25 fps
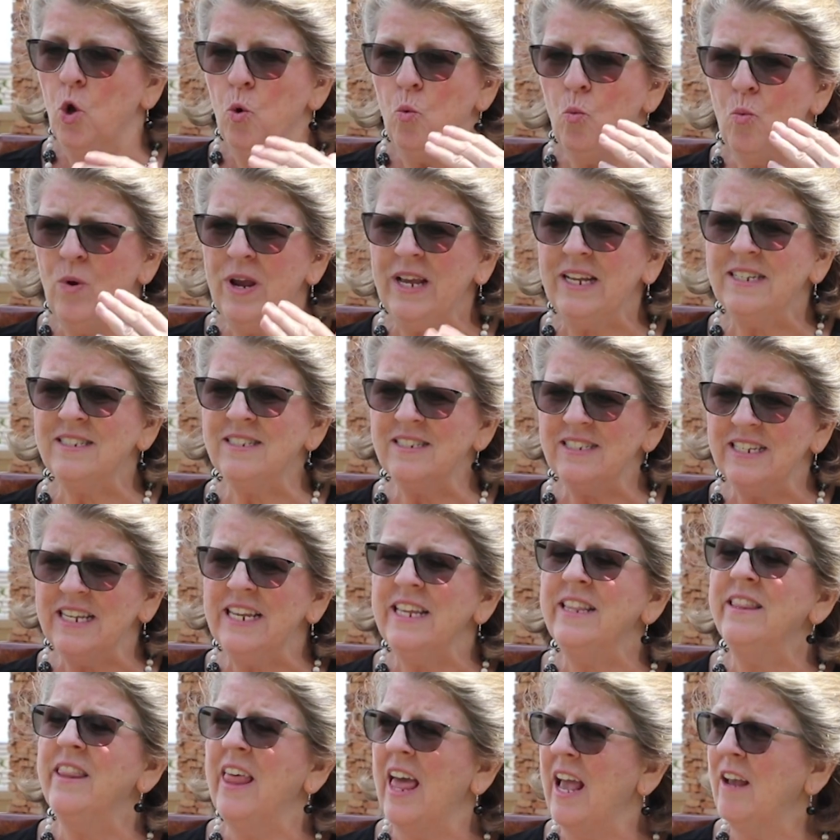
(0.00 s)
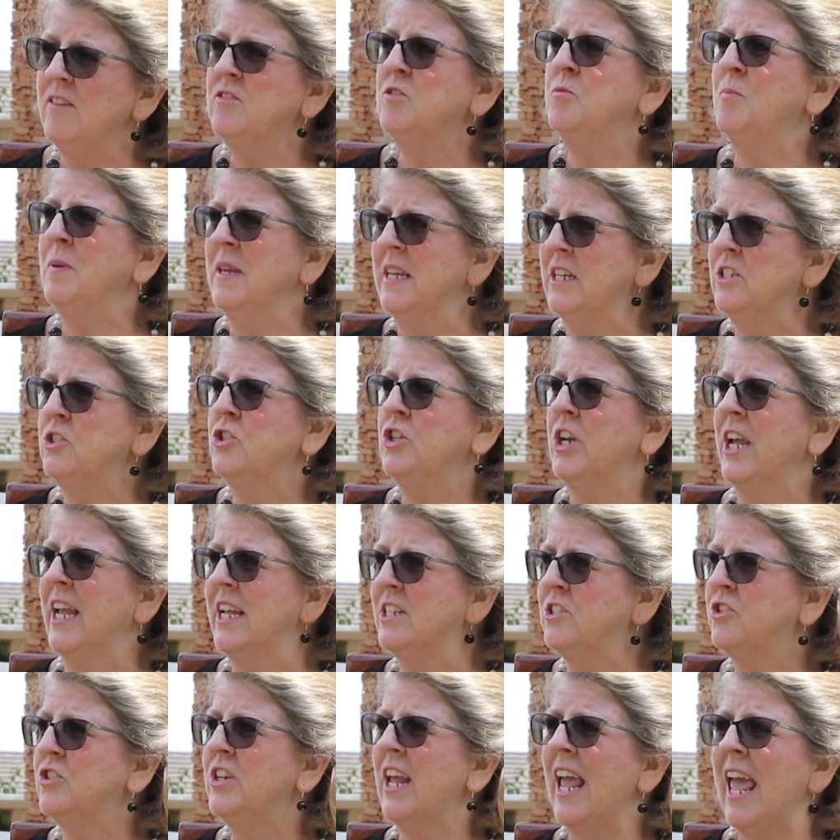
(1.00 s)
We see lives being
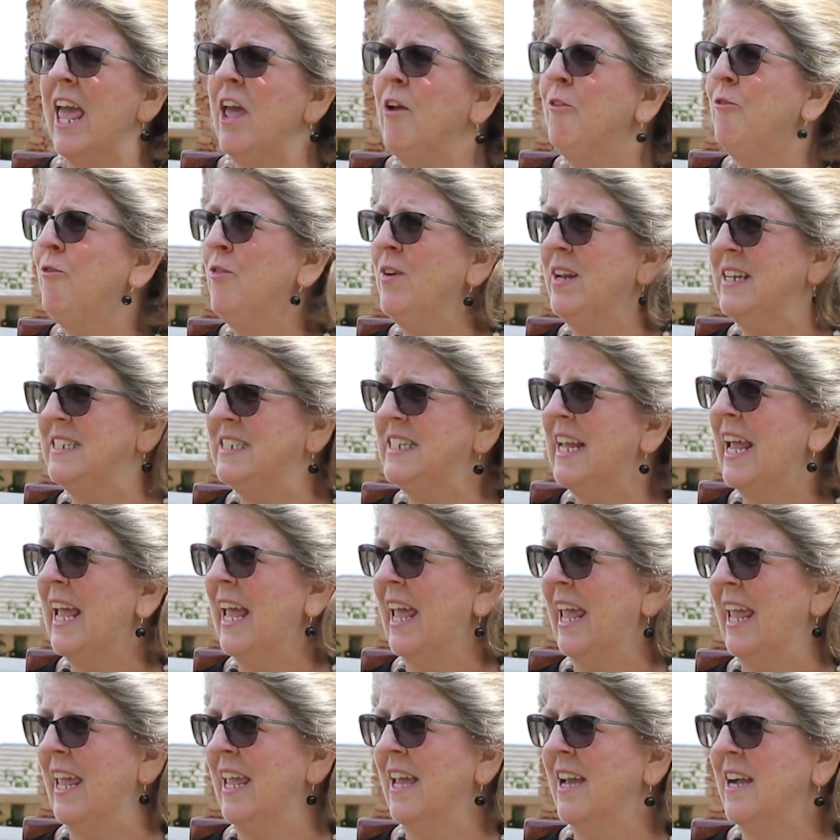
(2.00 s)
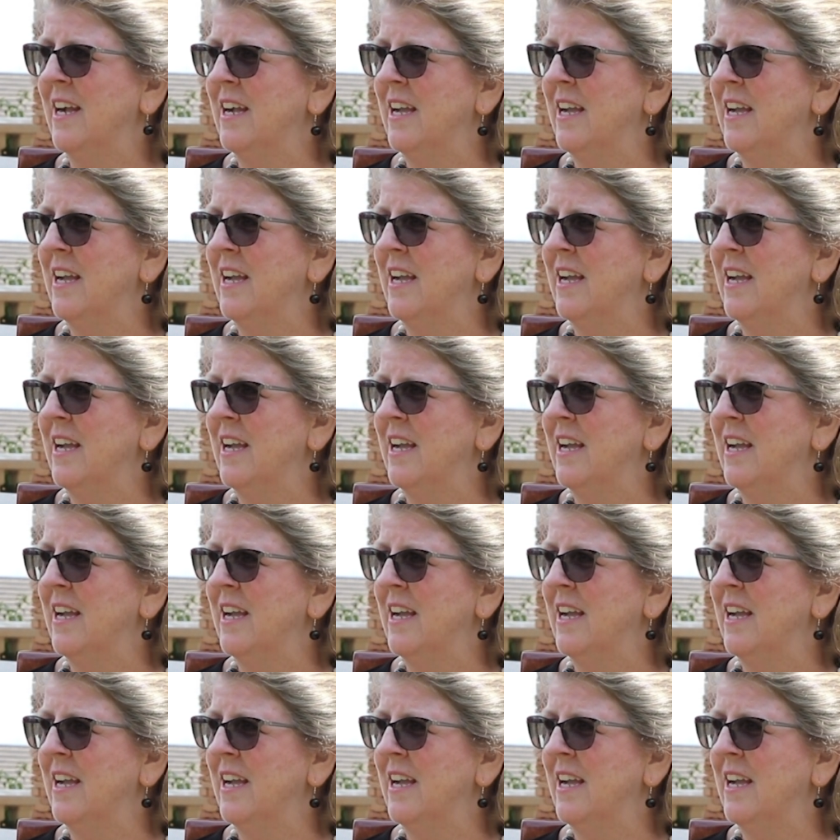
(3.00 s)
changed every day.